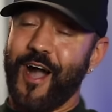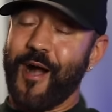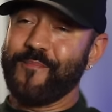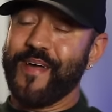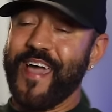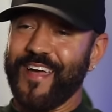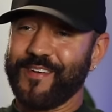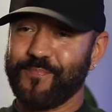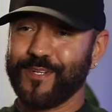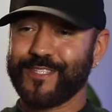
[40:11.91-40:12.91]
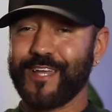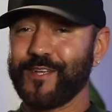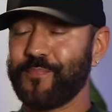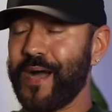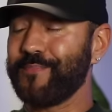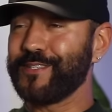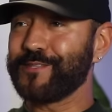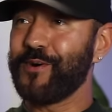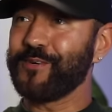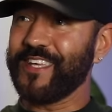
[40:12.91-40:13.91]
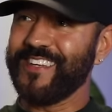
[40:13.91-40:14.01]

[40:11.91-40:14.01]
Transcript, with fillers: cool. Ah, man, put that in your pipe and smoke it.